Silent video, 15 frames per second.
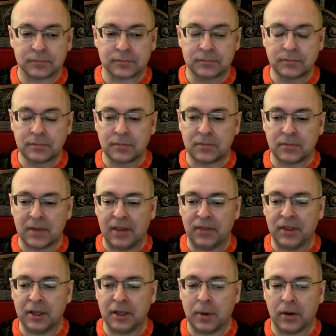And think about
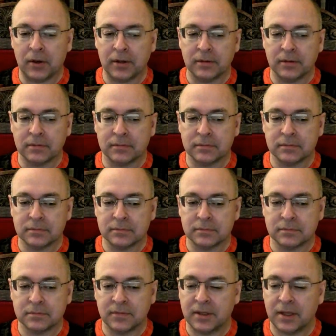it.
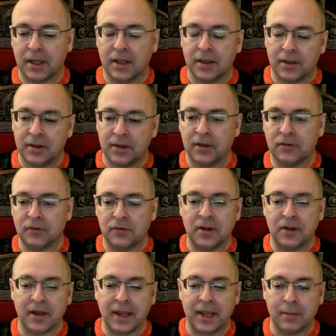And the answer is not
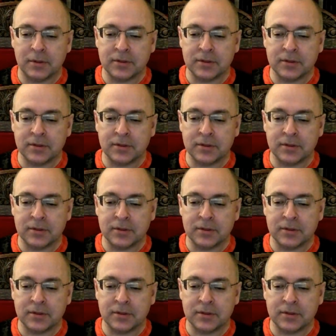gammas.